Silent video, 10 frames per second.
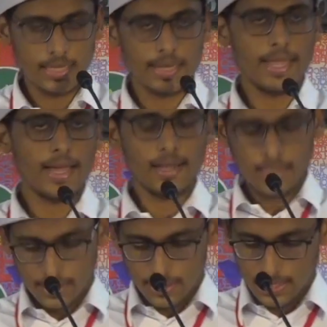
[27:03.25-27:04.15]
Riya,
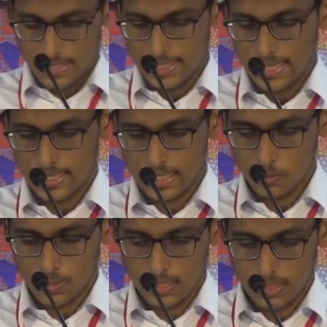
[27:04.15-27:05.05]
is
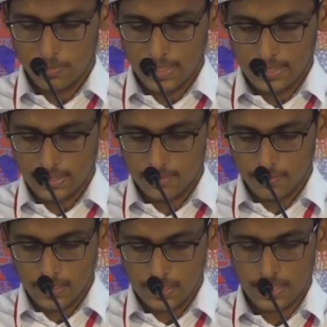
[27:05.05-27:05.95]
encountered by the
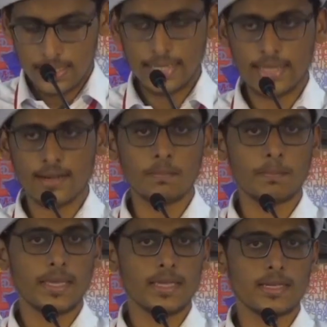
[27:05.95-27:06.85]
word
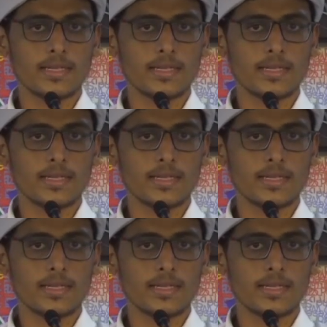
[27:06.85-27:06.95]
Lirabbik.